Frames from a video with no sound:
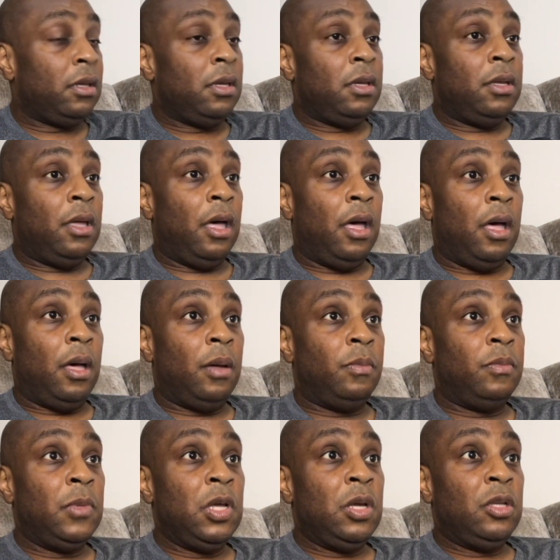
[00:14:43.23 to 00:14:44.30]
Yeah.
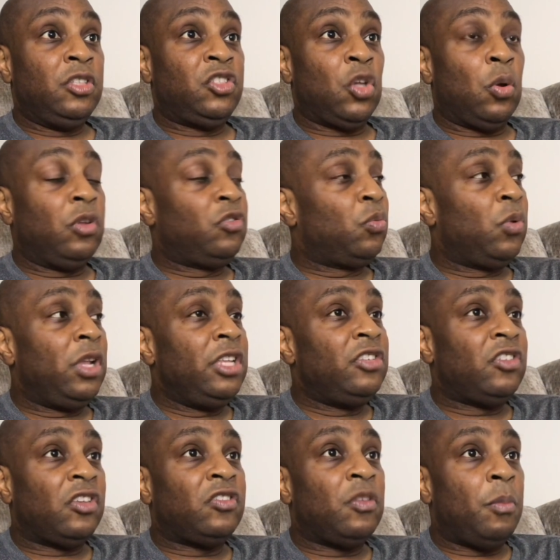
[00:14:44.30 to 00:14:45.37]
So it's really
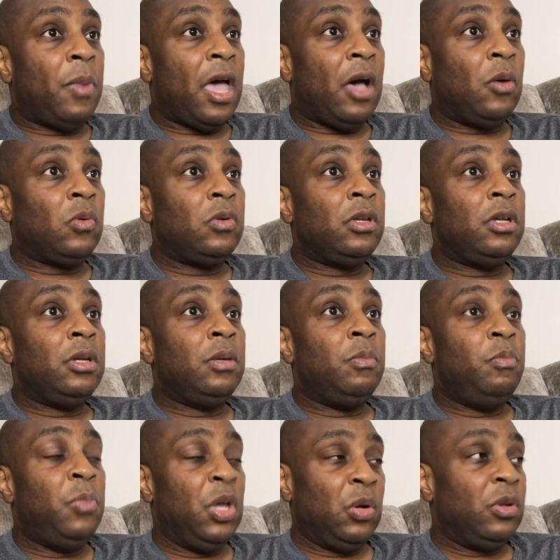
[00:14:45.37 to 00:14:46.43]
just about
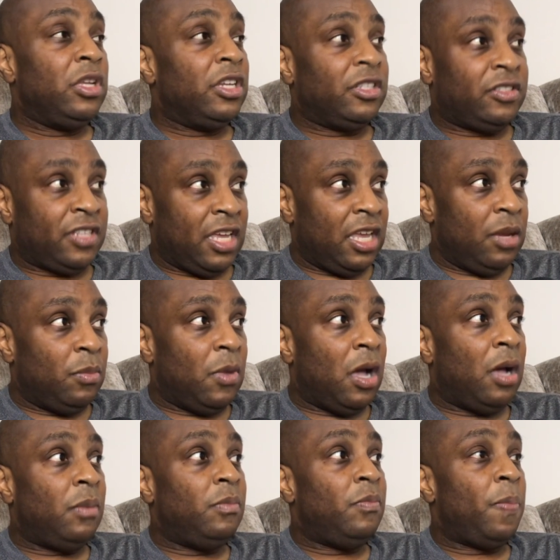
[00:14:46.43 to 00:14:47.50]
building your team
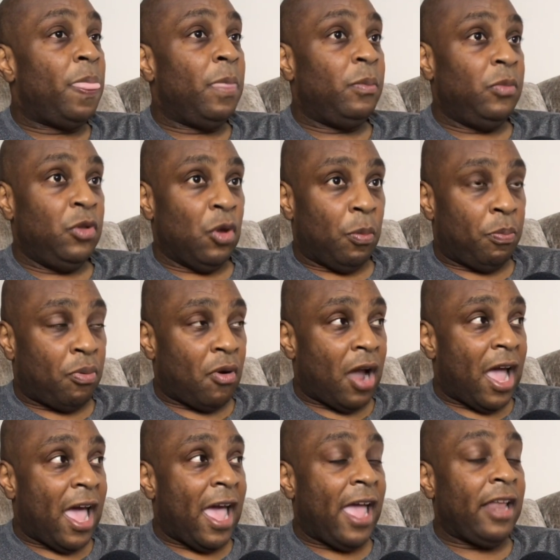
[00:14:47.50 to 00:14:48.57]
up, your
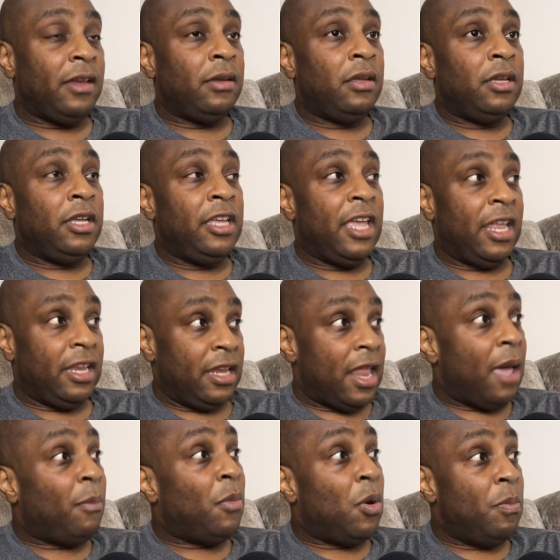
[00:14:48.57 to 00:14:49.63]
pride, getting
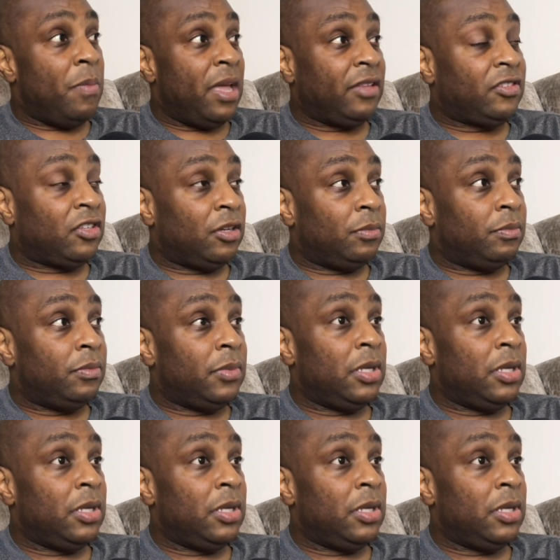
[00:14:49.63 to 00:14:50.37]
that momentum.